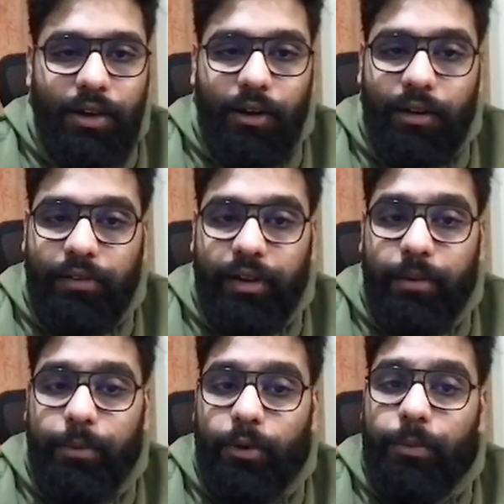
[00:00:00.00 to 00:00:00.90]
All Trader
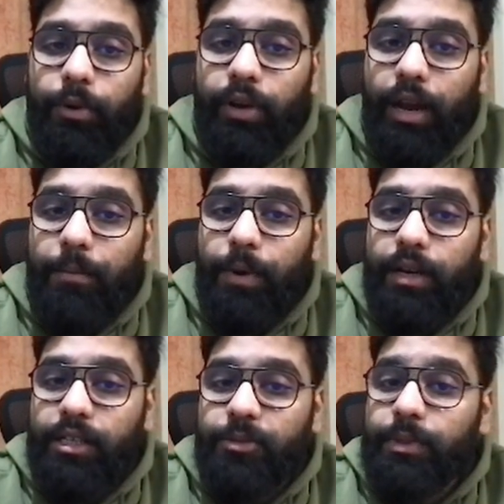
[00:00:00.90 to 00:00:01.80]
Pro program
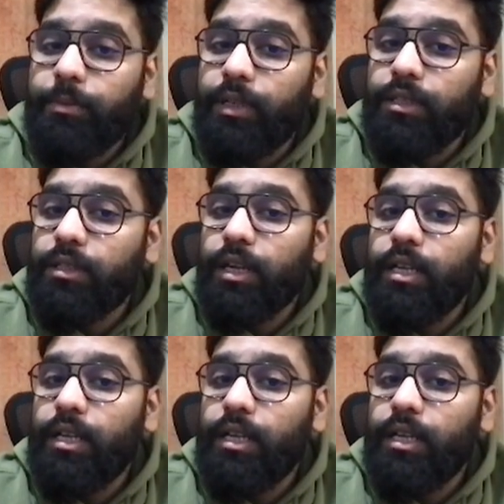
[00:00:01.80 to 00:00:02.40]
participants must